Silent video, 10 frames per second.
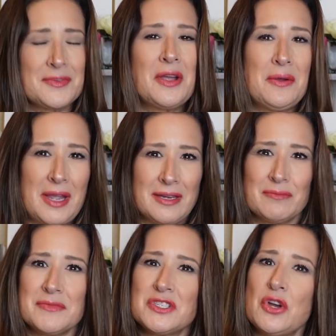Okay,
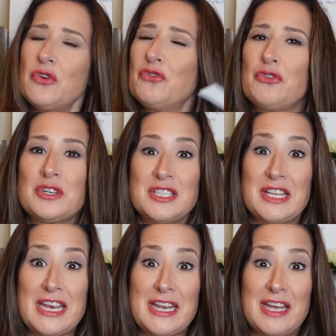so for
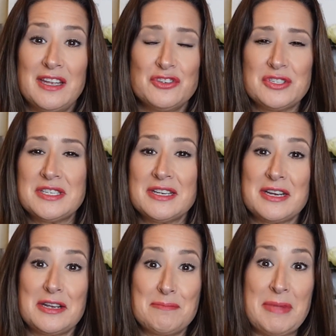Delina, just to
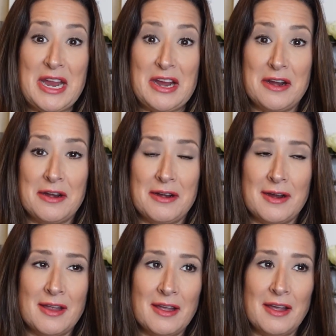
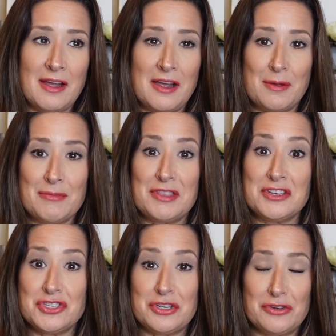compare um,
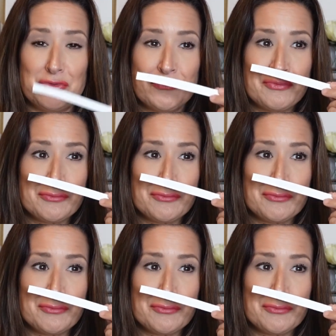the two,